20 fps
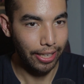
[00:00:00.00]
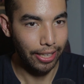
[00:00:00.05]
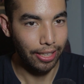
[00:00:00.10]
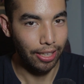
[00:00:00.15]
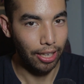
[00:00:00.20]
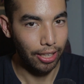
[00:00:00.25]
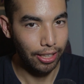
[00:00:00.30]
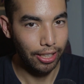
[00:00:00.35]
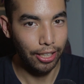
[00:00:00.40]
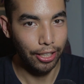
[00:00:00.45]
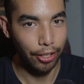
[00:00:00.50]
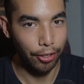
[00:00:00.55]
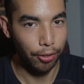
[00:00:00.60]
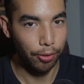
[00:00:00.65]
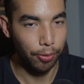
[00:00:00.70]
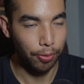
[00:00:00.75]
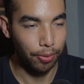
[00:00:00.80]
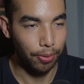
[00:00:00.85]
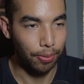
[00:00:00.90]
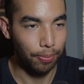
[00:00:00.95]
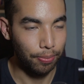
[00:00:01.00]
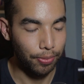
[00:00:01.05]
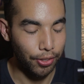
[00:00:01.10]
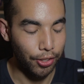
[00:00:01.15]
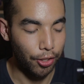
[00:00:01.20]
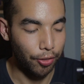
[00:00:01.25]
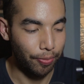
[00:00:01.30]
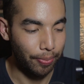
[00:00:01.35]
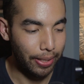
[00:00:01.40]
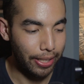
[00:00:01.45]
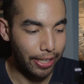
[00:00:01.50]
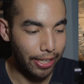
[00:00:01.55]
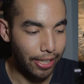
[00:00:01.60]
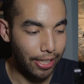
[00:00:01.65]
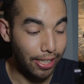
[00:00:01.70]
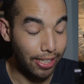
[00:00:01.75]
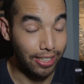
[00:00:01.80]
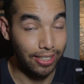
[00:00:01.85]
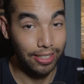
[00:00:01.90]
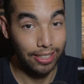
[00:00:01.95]
and I'm going to go over photo media in
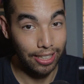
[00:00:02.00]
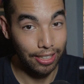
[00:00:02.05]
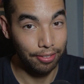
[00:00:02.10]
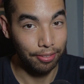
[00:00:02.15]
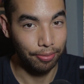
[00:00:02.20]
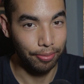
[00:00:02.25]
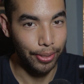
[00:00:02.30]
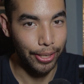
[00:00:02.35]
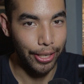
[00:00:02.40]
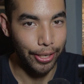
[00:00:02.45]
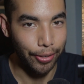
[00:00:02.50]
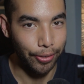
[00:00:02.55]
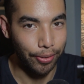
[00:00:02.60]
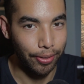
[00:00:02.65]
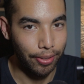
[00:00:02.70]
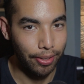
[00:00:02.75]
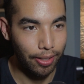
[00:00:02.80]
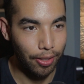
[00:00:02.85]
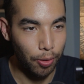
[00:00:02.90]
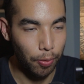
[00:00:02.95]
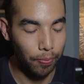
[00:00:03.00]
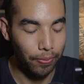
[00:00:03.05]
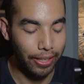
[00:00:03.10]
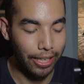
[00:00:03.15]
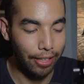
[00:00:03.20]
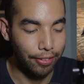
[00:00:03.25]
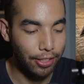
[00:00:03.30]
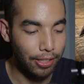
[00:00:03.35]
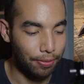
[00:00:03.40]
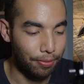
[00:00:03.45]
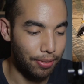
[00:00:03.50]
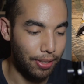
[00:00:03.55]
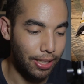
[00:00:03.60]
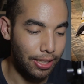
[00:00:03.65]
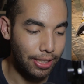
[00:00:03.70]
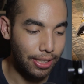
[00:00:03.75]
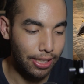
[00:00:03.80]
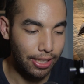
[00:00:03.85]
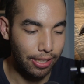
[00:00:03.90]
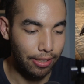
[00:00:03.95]
a different video and hopefully have some
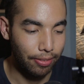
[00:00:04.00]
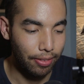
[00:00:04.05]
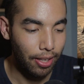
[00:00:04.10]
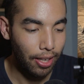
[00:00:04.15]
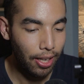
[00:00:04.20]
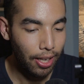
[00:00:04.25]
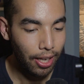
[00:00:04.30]
friends in